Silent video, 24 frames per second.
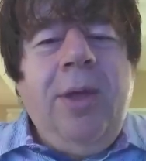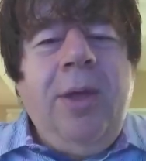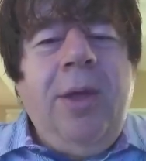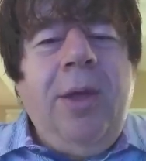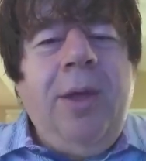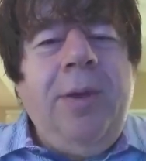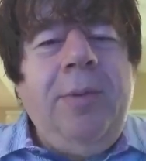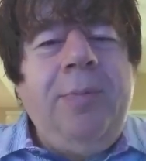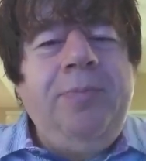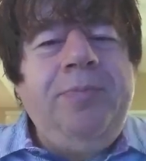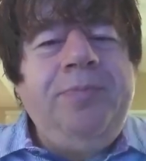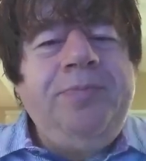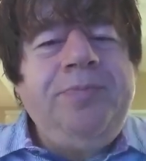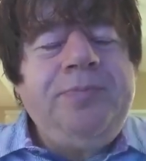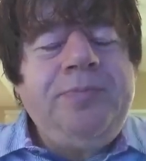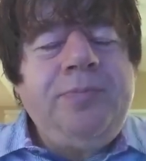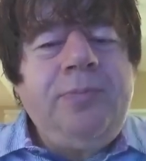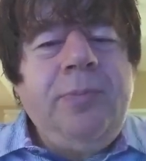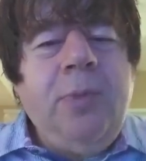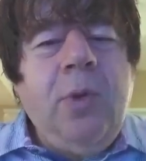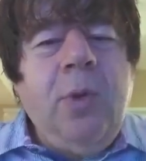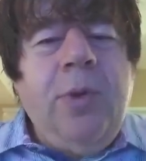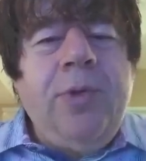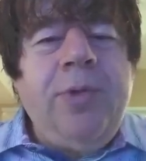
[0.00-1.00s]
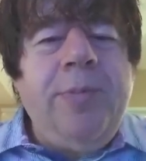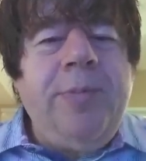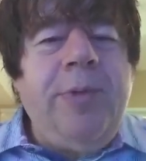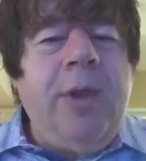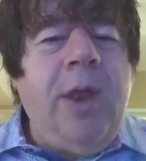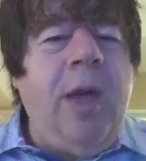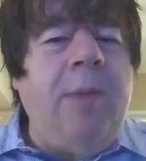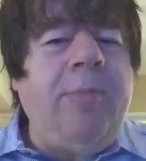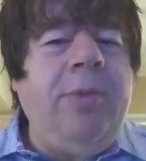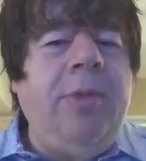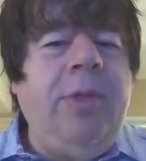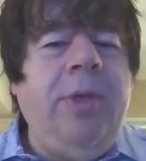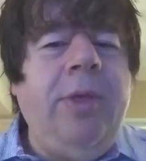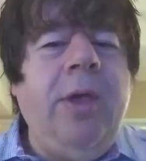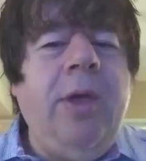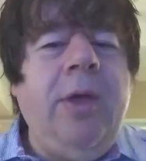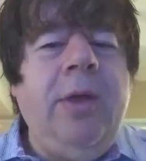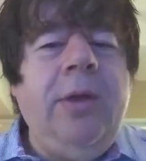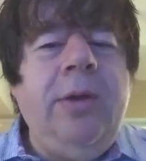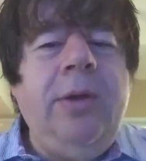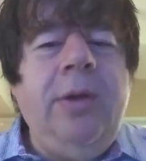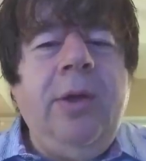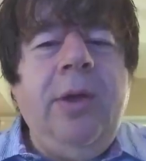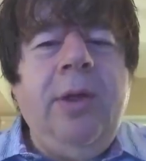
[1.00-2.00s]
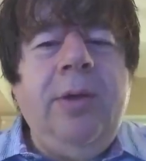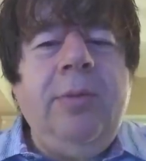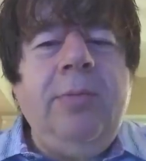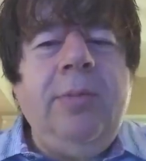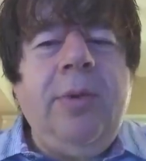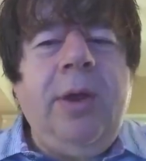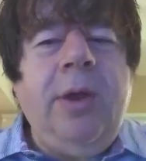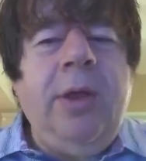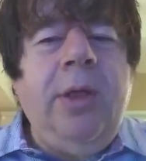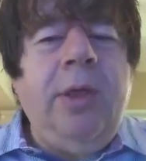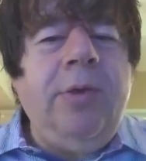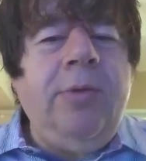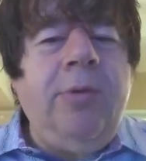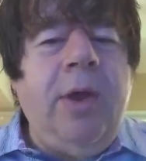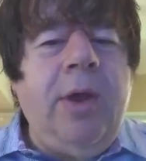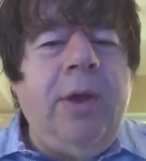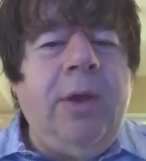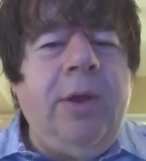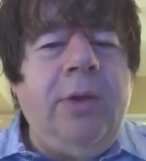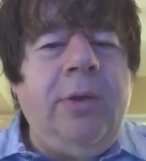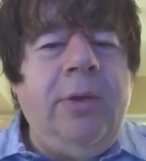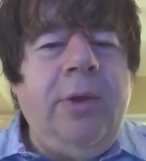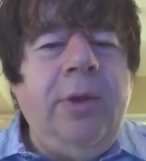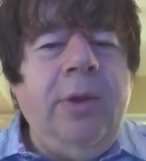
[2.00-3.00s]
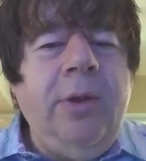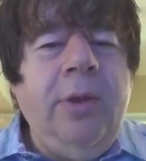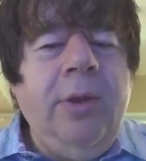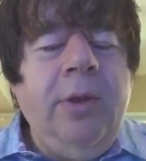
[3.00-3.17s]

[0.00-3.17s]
with a monopoly on money and credit.